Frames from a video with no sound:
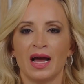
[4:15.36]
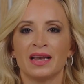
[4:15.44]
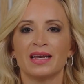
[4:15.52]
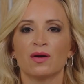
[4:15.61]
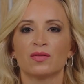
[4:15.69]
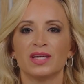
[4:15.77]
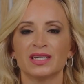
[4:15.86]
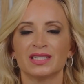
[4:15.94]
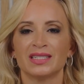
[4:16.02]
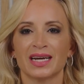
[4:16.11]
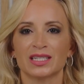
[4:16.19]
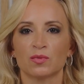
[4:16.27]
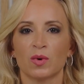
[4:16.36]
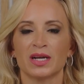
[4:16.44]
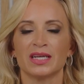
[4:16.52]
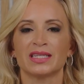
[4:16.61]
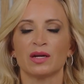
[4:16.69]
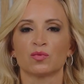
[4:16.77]
Now, this next one
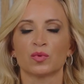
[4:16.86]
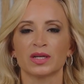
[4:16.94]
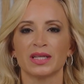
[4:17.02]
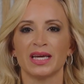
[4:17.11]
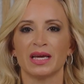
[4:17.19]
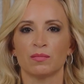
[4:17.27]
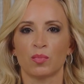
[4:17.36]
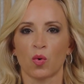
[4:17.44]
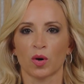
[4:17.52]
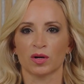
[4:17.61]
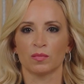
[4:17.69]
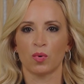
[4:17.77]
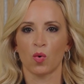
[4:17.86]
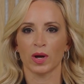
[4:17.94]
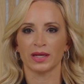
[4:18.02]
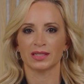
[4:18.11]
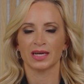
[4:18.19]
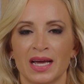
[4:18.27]
is a really important
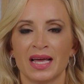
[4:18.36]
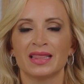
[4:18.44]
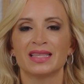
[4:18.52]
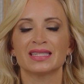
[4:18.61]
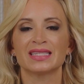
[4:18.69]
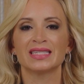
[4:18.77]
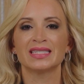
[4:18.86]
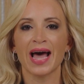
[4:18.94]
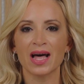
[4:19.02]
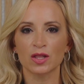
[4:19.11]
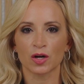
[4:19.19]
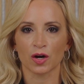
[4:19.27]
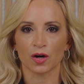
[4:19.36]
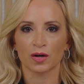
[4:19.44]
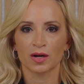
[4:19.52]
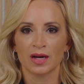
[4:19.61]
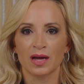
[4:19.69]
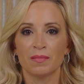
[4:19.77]
point. The seller
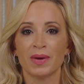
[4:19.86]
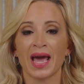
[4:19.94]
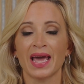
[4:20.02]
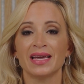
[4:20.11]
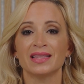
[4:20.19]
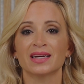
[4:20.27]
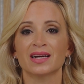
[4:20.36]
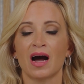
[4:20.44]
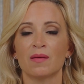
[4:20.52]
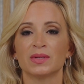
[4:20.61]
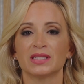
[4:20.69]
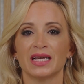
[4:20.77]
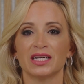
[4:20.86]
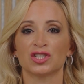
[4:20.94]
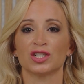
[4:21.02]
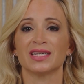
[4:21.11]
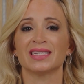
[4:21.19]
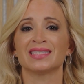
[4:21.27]
paying the
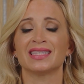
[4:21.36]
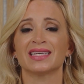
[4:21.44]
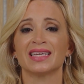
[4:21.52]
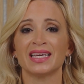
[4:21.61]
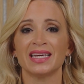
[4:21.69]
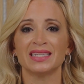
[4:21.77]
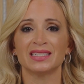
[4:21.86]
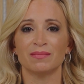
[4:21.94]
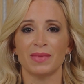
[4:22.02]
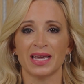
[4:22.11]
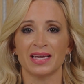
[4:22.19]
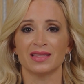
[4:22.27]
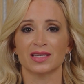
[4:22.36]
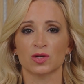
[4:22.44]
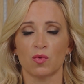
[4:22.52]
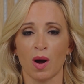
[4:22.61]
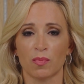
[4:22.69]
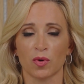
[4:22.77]
compensation is the key to making this
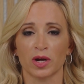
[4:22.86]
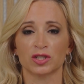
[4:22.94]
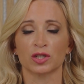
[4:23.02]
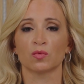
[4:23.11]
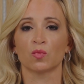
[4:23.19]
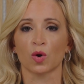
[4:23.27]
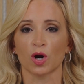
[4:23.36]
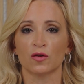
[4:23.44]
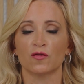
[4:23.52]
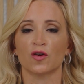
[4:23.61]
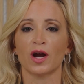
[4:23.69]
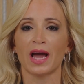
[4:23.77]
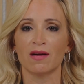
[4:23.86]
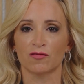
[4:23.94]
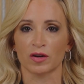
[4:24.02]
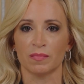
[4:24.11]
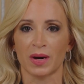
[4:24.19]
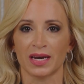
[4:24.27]
cooperation work for
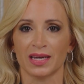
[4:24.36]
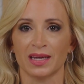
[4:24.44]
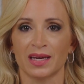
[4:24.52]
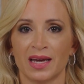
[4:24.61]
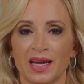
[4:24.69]
everybody.